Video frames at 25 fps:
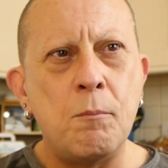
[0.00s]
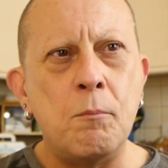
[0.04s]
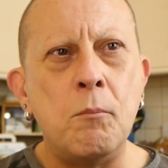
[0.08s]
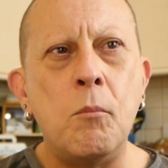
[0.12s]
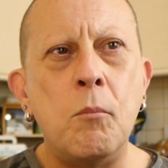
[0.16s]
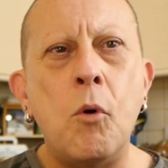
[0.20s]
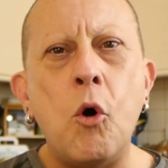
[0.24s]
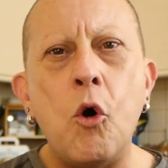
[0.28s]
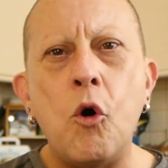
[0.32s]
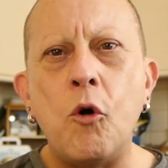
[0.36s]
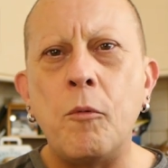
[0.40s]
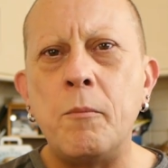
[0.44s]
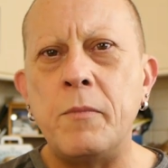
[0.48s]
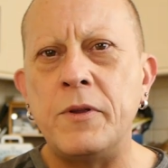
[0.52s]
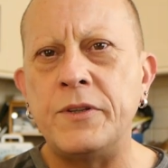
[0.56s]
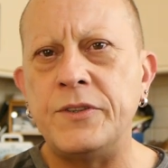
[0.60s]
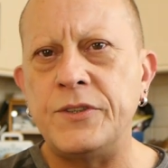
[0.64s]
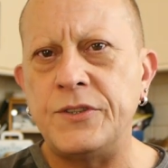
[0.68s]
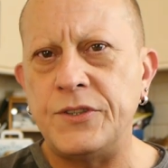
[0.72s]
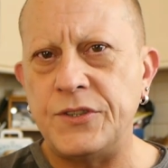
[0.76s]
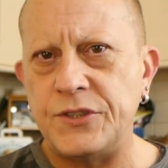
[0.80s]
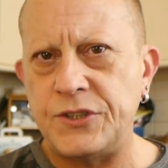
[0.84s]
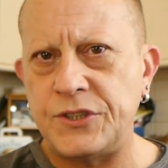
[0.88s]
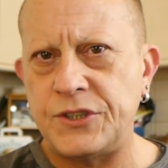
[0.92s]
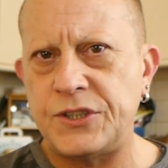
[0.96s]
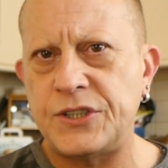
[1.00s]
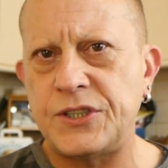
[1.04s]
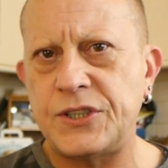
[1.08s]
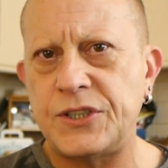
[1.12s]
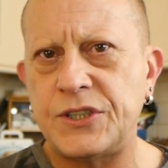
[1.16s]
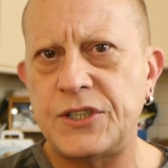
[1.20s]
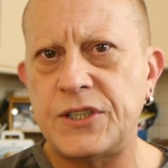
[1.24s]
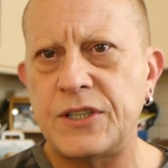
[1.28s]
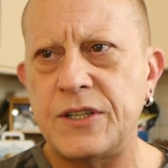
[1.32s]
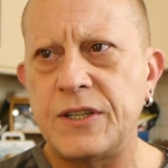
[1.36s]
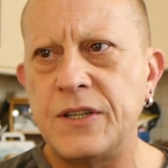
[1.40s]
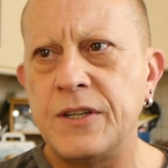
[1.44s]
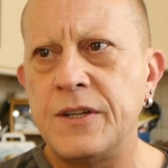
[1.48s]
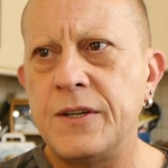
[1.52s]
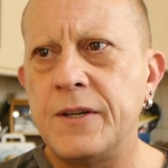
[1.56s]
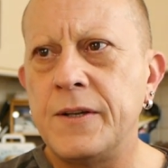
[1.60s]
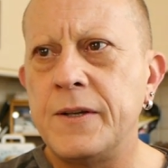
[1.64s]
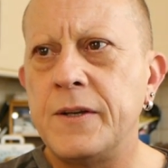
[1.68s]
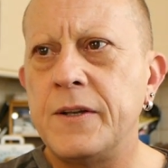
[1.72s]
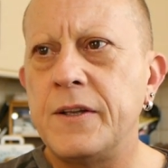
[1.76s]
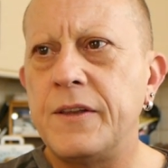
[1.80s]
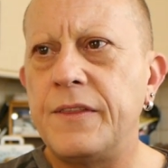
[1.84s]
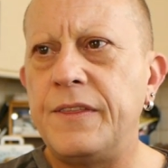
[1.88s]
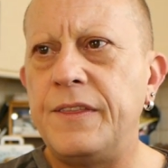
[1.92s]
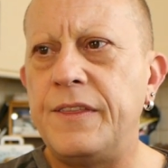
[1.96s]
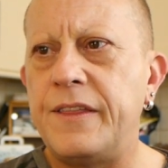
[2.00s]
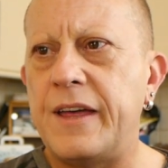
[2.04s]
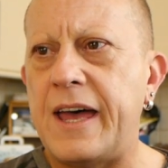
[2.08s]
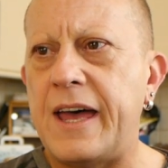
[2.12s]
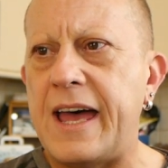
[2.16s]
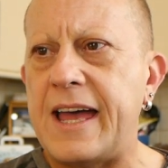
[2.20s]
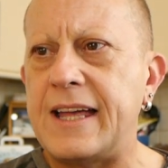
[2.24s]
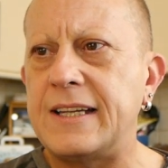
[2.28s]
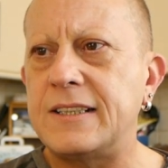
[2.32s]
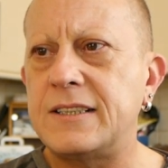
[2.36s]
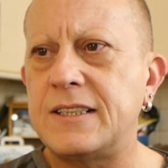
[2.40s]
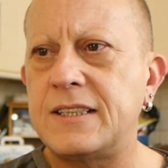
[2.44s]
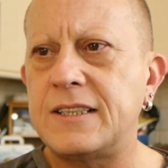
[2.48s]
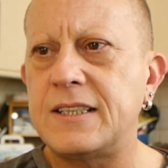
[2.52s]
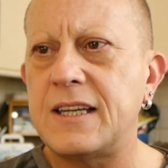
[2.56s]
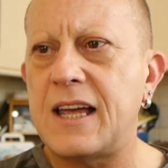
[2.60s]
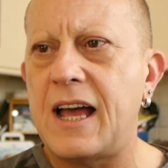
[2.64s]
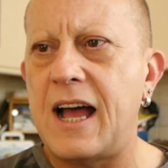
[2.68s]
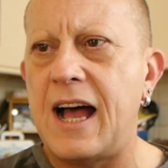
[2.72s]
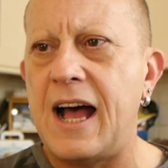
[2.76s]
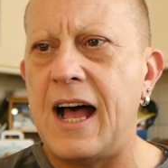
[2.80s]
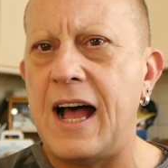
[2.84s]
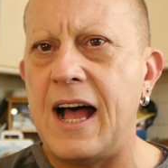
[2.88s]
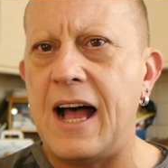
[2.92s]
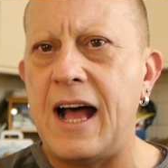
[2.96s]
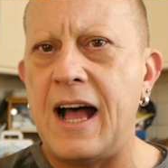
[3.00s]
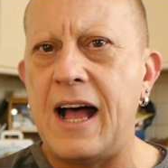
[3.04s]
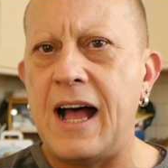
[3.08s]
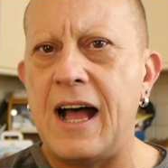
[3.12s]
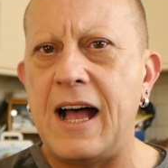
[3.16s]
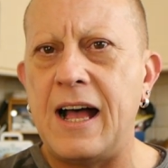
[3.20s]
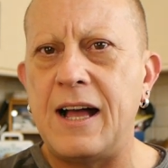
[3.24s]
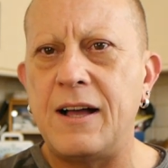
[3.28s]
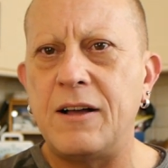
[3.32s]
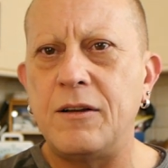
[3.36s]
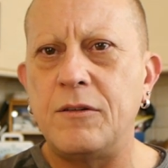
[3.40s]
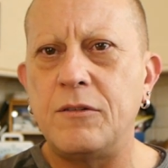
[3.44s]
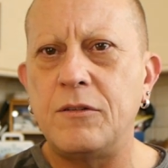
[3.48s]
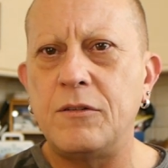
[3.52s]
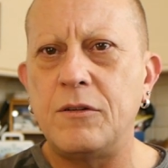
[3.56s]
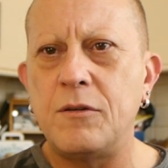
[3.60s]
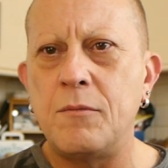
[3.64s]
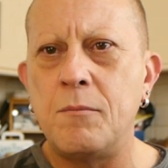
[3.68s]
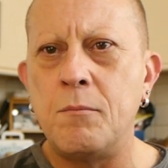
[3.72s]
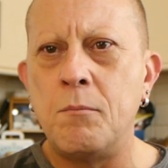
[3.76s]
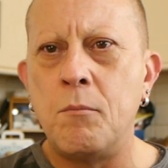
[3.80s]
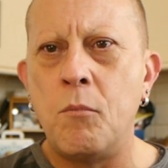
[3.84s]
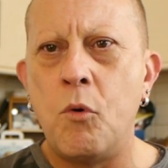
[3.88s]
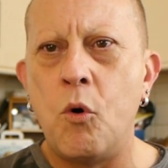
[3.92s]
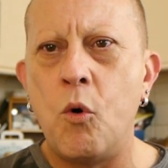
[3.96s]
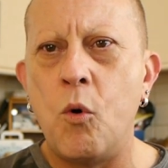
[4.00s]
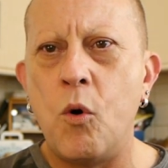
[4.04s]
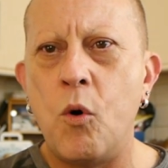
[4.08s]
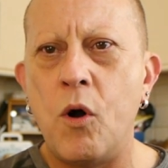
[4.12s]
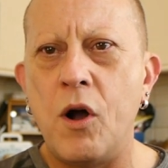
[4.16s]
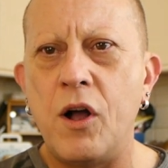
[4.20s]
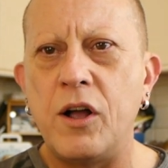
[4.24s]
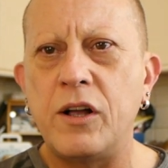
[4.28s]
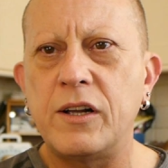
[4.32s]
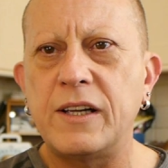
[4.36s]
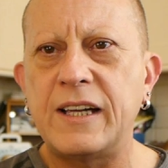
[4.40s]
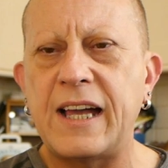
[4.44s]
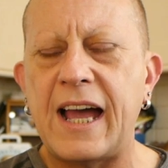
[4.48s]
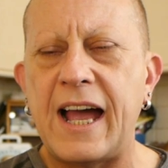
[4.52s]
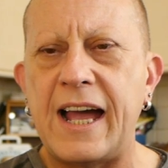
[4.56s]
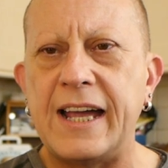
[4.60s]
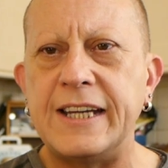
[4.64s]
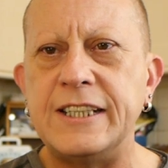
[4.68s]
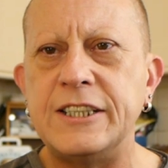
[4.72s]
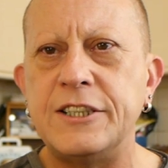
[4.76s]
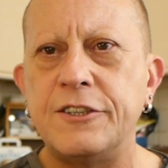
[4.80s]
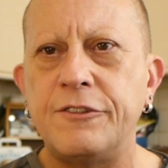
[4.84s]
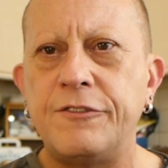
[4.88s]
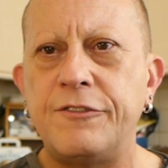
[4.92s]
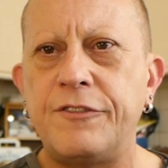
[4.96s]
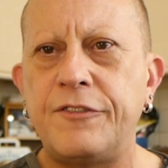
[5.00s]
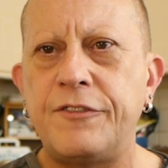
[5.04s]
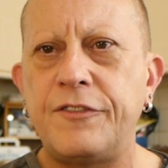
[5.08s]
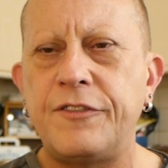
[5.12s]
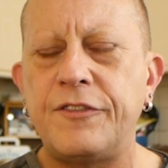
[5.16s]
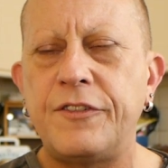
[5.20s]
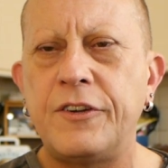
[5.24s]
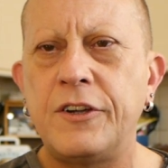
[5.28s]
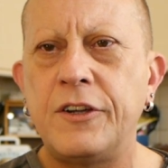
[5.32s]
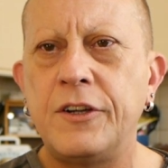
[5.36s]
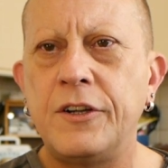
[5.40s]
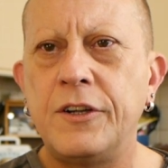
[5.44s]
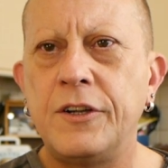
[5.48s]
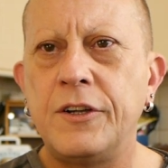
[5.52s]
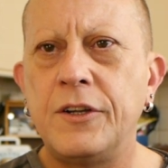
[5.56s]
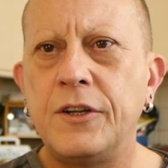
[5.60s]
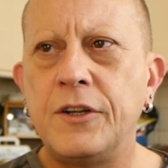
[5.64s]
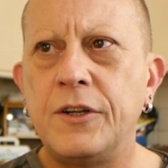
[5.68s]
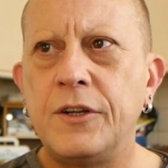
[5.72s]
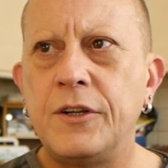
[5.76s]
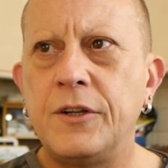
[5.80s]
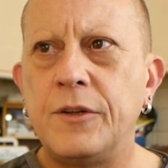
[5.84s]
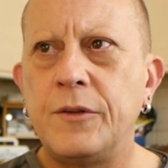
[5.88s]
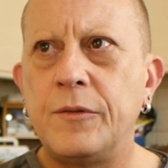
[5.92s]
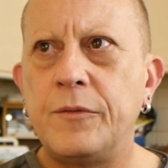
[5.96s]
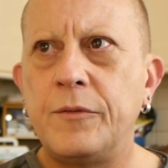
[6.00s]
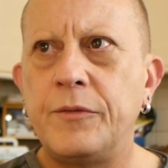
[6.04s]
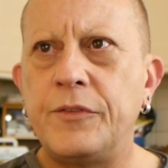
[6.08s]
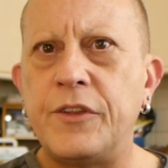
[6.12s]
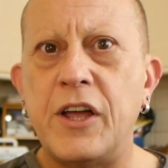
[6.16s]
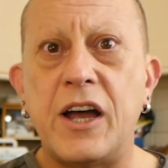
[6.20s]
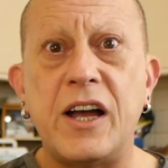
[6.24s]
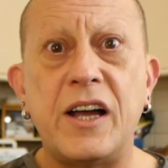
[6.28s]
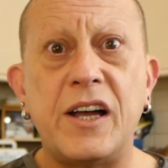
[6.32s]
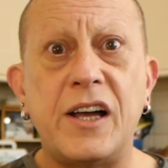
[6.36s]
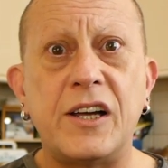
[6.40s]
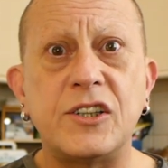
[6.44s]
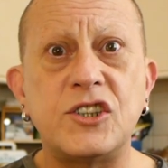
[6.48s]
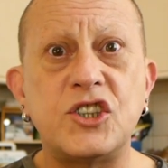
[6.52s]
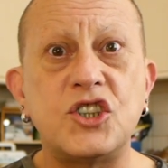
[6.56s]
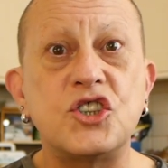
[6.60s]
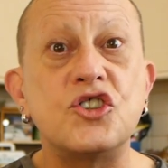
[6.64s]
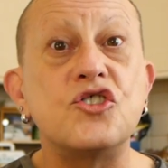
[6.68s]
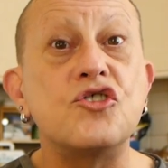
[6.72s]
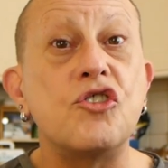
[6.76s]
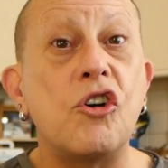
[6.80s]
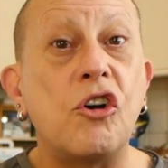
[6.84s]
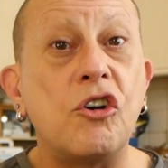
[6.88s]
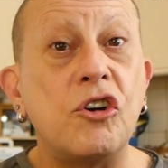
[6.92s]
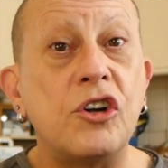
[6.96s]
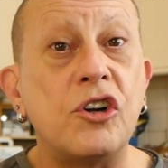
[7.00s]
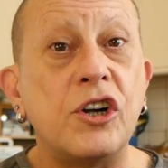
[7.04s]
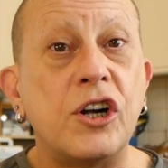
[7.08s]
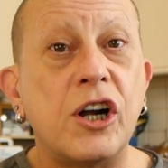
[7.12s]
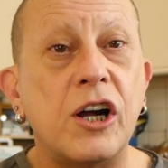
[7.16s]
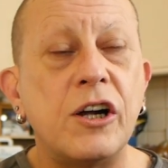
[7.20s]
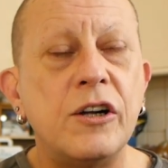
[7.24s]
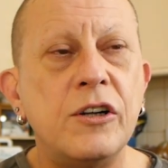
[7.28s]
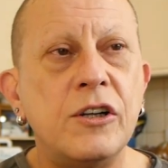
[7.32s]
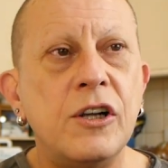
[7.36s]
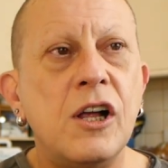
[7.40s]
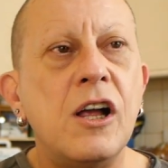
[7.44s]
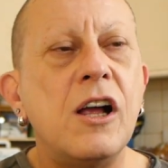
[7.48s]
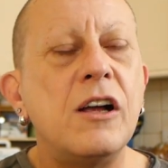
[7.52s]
moments that are more kind of that are stronger.